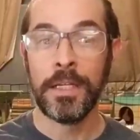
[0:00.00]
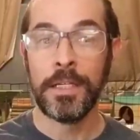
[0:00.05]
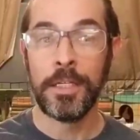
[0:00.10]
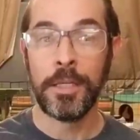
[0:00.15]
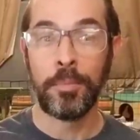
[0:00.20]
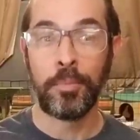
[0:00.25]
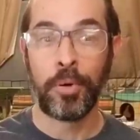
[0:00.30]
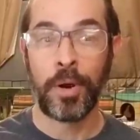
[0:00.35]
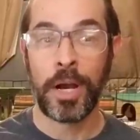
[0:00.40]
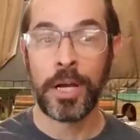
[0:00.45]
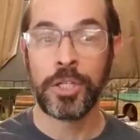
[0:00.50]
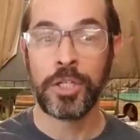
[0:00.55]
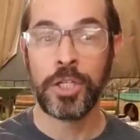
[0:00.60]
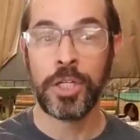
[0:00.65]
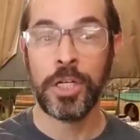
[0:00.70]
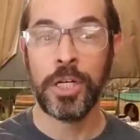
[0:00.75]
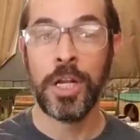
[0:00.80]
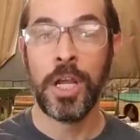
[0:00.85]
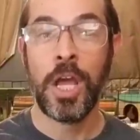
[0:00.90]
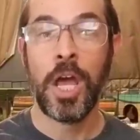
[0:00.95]

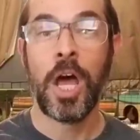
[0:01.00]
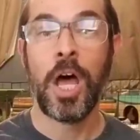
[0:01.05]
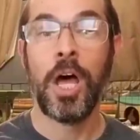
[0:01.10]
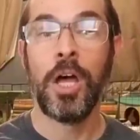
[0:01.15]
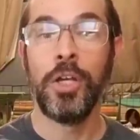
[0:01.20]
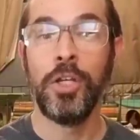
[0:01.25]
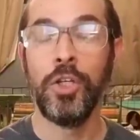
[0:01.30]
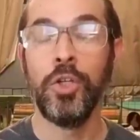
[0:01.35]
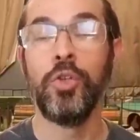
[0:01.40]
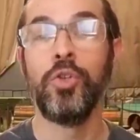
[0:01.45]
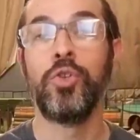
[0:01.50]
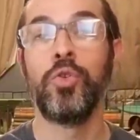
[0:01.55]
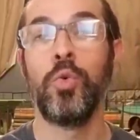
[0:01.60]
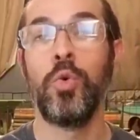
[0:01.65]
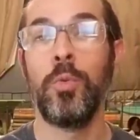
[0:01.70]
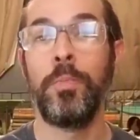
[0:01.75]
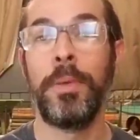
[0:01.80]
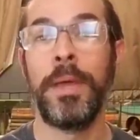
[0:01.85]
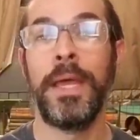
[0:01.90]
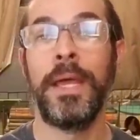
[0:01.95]
depression,
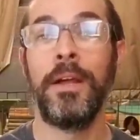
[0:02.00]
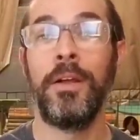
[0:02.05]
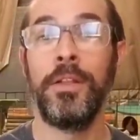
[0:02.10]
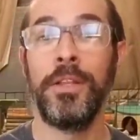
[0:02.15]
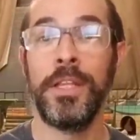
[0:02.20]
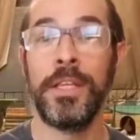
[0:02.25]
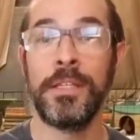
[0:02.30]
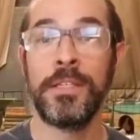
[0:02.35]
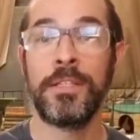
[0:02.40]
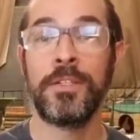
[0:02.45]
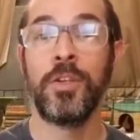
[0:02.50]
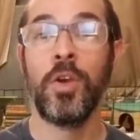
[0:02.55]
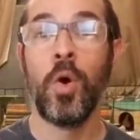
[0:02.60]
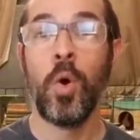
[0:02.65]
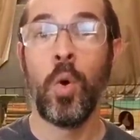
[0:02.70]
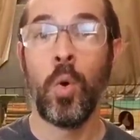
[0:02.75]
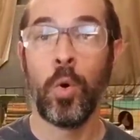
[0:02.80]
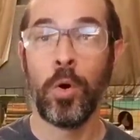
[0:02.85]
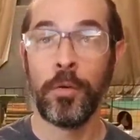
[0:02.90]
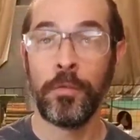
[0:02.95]
unusual paleness,
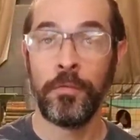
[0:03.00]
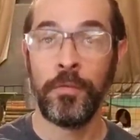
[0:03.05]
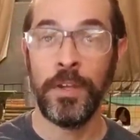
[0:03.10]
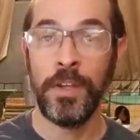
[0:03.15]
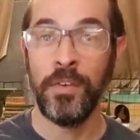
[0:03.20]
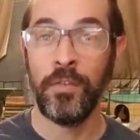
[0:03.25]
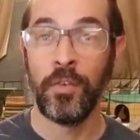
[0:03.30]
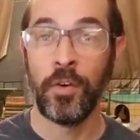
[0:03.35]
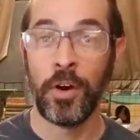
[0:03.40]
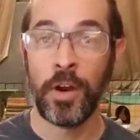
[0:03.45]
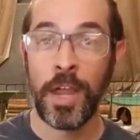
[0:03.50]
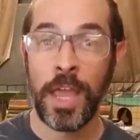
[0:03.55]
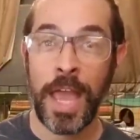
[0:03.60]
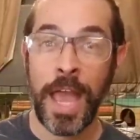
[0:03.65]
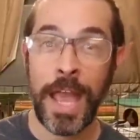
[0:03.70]
or fever.